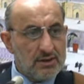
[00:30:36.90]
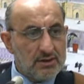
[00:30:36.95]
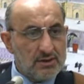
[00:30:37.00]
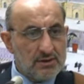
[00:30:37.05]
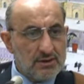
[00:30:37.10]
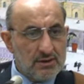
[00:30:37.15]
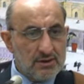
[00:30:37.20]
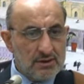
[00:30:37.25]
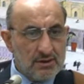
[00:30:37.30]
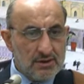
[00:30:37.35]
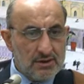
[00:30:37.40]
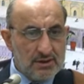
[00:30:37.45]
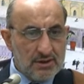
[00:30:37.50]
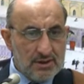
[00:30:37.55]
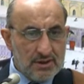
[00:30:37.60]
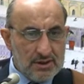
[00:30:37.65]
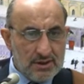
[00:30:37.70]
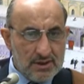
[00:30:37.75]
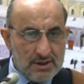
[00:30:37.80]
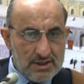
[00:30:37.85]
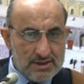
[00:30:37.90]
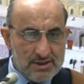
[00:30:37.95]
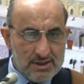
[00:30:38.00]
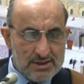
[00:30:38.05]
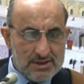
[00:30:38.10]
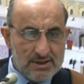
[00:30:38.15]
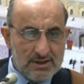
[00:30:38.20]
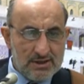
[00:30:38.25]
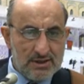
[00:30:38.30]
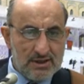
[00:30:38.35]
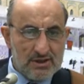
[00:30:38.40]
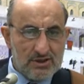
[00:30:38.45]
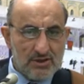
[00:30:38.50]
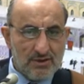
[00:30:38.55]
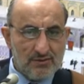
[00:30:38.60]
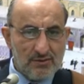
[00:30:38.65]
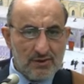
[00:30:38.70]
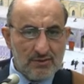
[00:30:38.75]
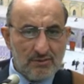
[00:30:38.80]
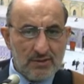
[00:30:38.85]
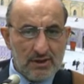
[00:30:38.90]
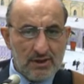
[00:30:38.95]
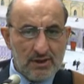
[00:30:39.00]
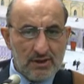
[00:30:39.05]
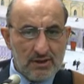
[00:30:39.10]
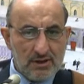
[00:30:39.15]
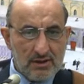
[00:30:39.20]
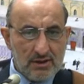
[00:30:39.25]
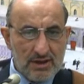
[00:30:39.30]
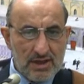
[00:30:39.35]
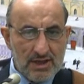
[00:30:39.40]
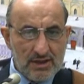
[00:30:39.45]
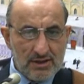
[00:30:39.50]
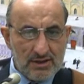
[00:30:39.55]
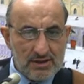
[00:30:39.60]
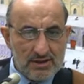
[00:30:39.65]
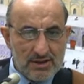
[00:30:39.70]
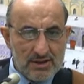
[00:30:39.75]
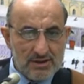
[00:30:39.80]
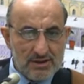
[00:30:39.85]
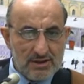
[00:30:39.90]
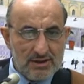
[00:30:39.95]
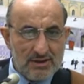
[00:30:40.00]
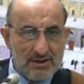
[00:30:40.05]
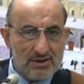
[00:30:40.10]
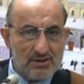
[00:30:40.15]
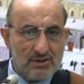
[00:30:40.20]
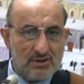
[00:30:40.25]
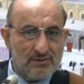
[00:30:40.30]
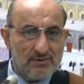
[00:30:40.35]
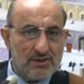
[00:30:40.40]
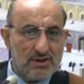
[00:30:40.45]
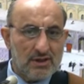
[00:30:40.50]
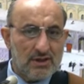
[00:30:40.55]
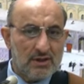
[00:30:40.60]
necessities of the mother and necessities of the